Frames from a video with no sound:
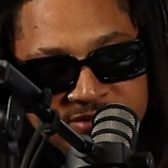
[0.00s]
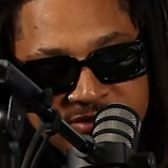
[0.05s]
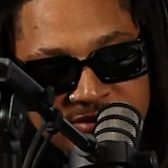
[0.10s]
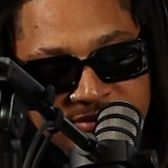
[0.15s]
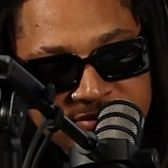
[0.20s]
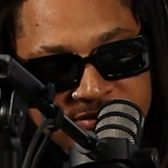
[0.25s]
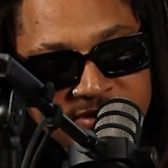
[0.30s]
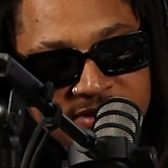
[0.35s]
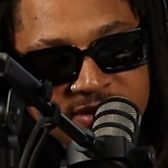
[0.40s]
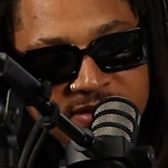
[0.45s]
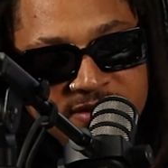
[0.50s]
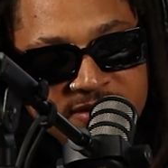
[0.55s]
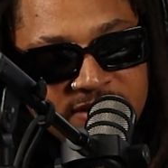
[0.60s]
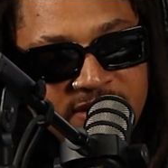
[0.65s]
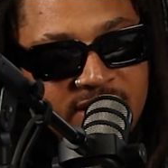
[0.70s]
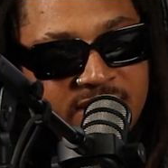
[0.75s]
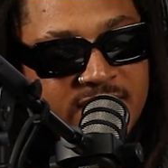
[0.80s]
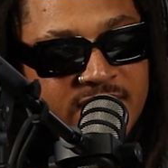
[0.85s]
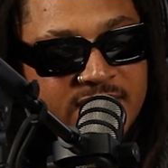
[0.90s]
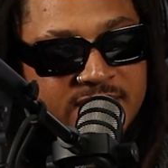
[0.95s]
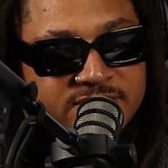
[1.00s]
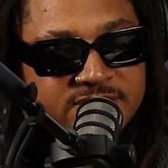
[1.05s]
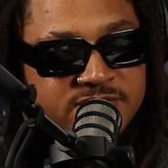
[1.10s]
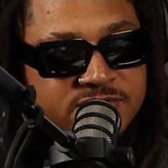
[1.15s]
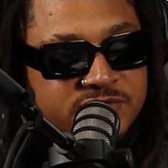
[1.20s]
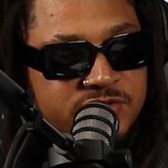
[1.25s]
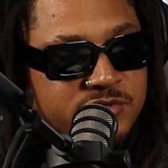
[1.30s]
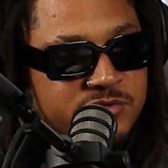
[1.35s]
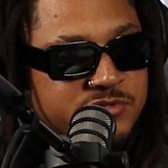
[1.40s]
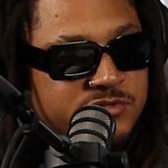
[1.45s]
You know, I got
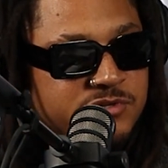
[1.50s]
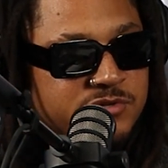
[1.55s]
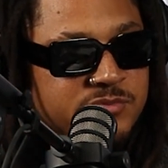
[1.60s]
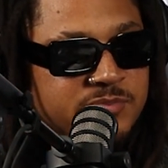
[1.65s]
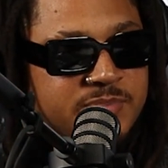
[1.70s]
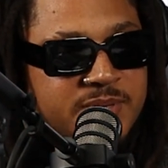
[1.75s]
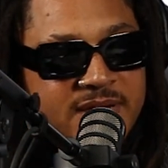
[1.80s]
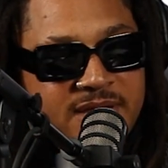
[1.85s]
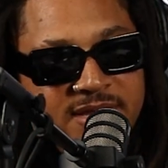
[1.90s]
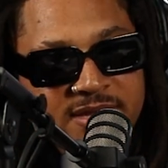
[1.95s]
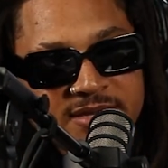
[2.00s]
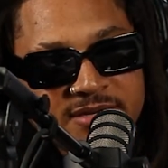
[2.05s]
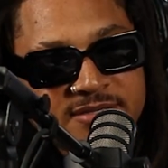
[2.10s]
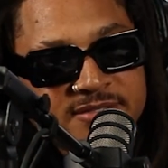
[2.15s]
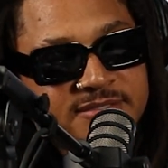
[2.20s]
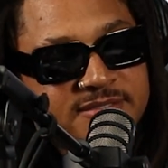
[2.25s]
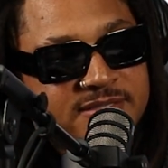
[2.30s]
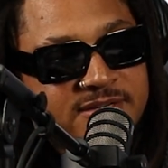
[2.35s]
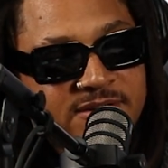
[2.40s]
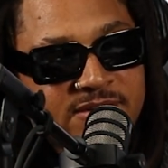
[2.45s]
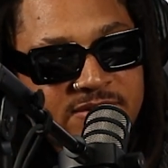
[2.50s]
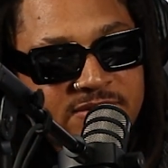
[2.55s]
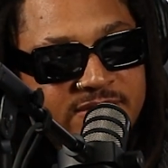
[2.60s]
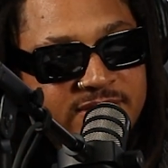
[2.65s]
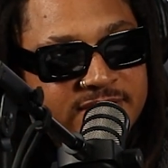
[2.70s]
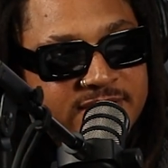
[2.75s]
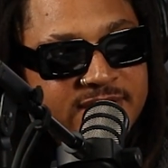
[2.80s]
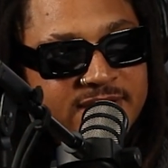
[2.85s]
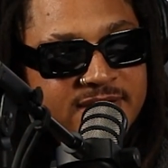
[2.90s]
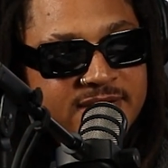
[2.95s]
the YouTube page. You know,
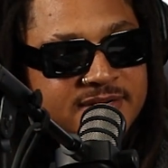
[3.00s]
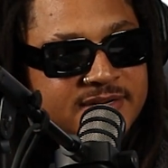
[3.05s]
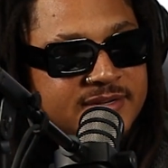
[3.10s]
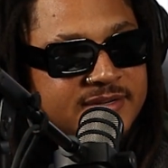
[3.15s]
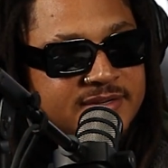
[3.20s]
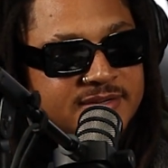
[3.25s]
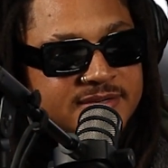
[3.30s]
I got